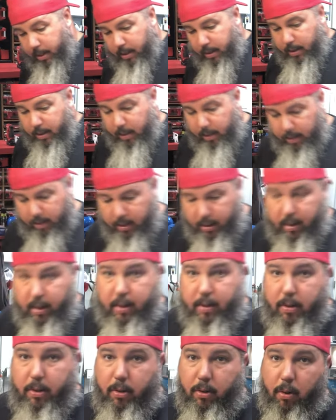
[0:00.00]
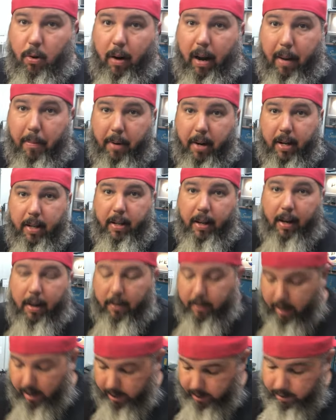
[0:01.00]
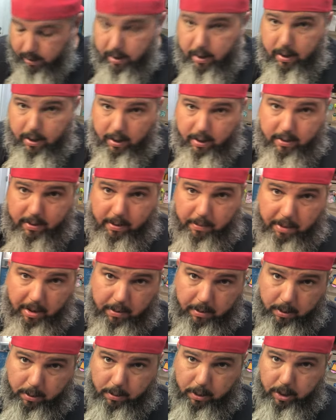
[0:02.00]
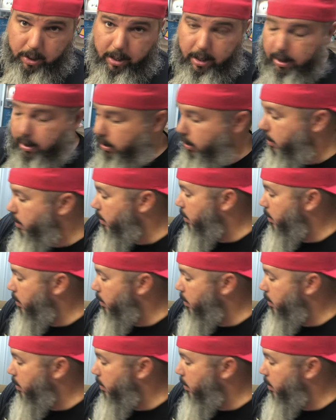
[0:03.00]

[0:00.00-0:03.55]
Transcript: let's, let's, let's just cram it in there, right? Because sometimes that's what you gotta do.